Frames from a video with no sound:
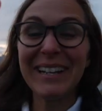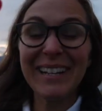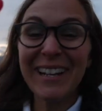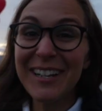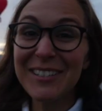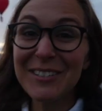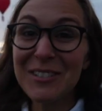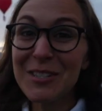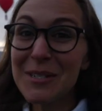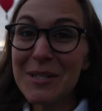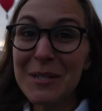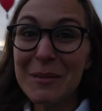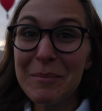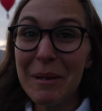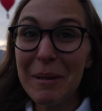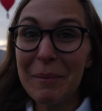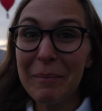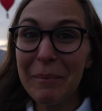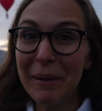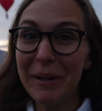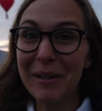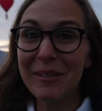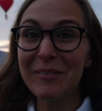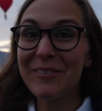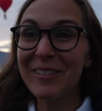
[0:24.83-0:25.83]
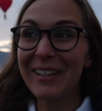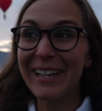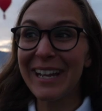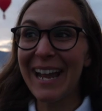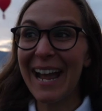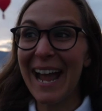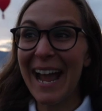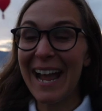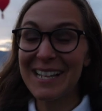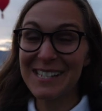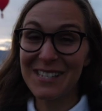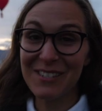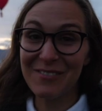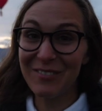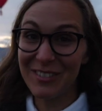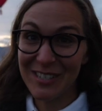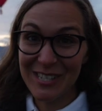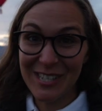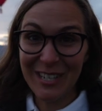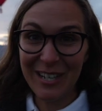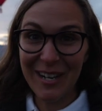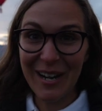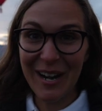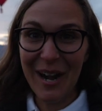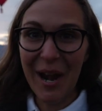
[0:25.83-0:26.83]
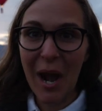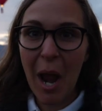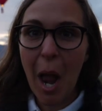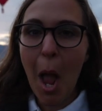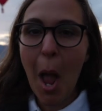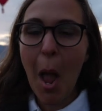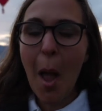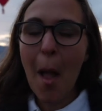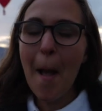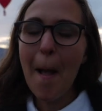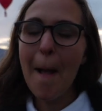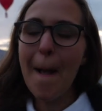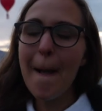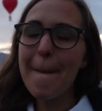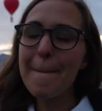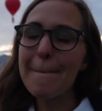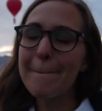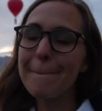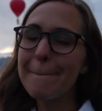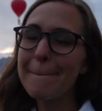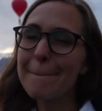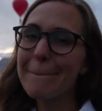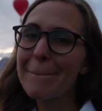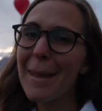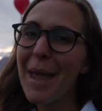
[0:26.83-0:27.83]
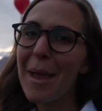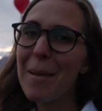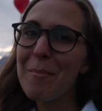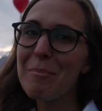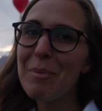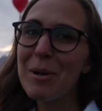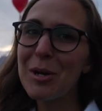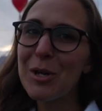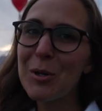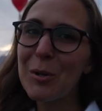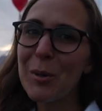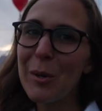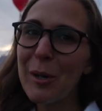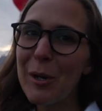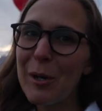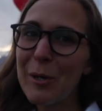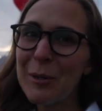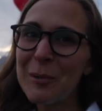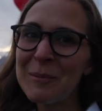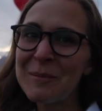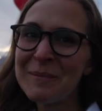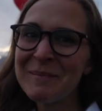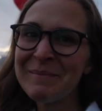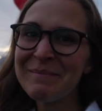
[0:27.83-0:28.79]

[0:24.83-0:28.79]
Not just to be a part of it as a visitor, but crew.